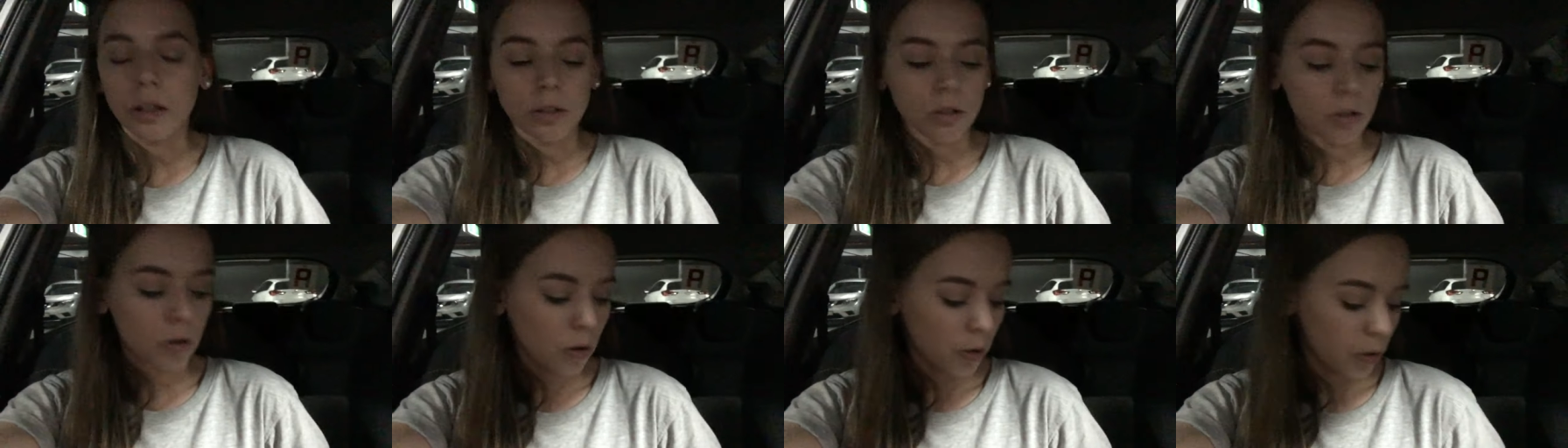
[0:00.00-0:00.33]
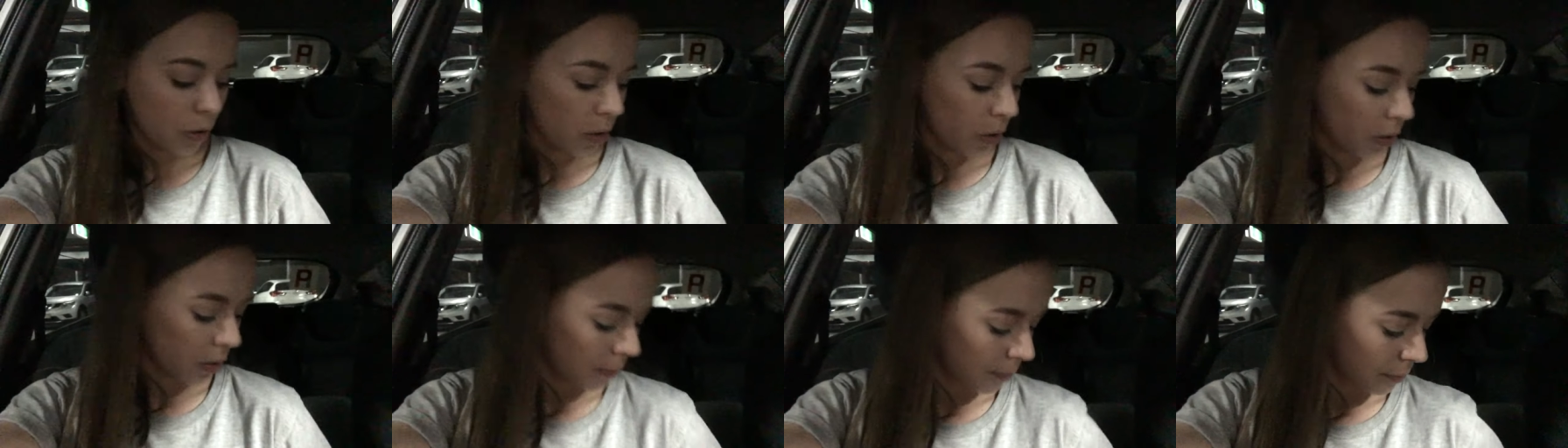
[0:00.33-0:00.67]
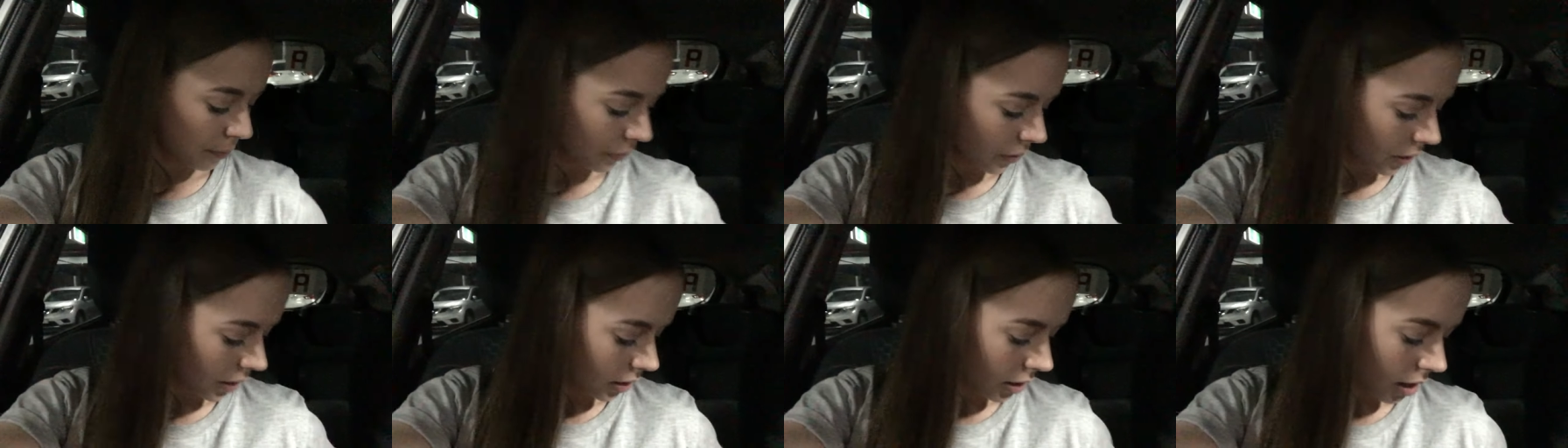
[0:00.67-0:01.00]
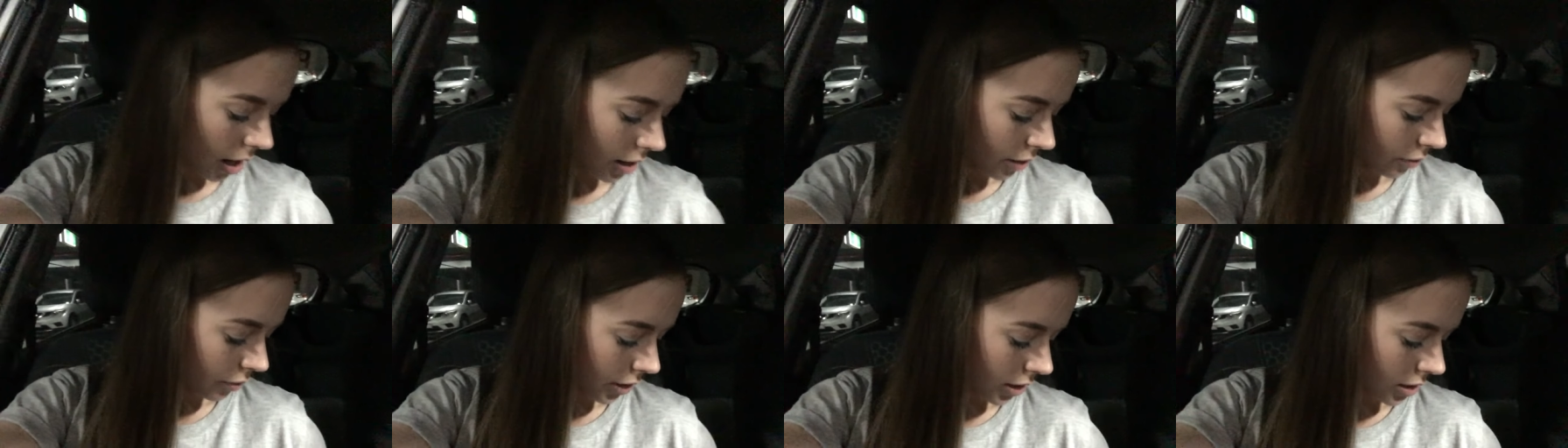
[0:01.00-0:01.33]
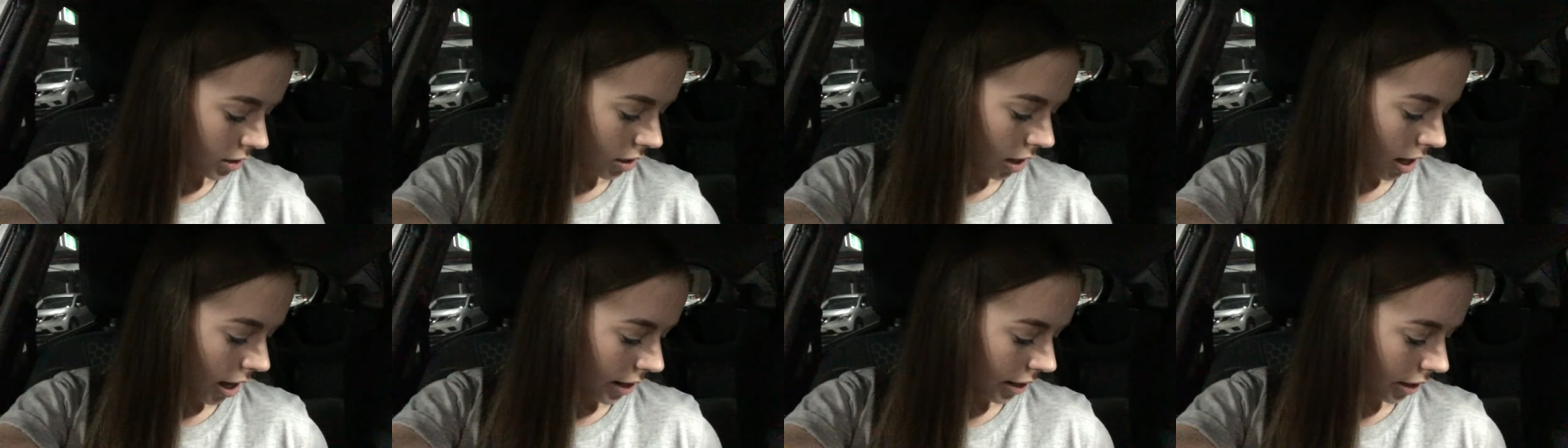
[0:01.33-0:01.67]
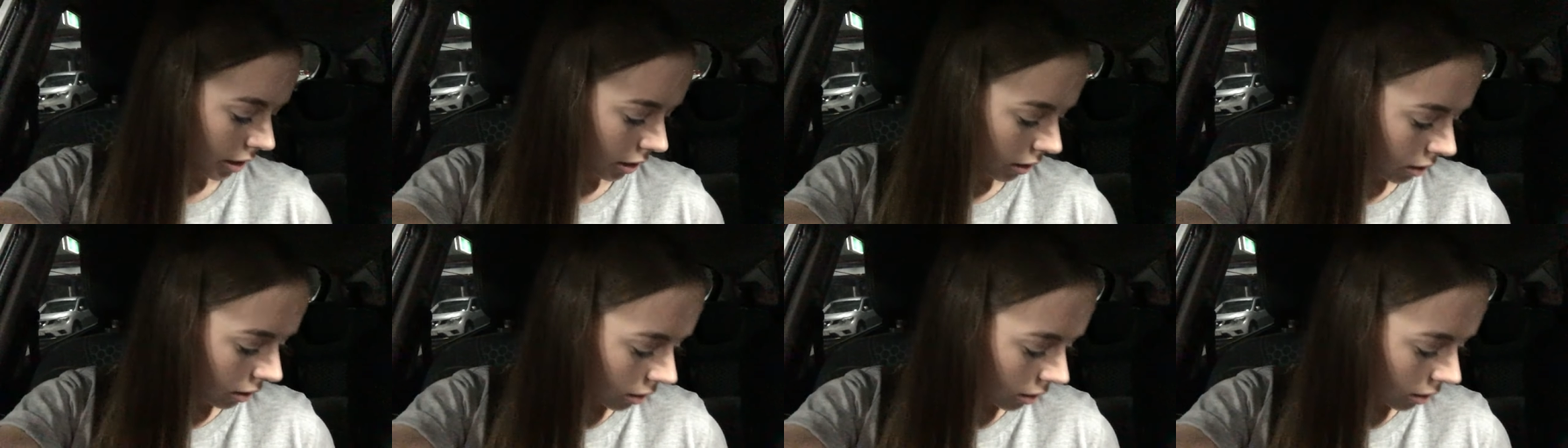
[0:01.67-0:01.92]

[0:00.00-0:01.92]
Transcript: So kind of exciting.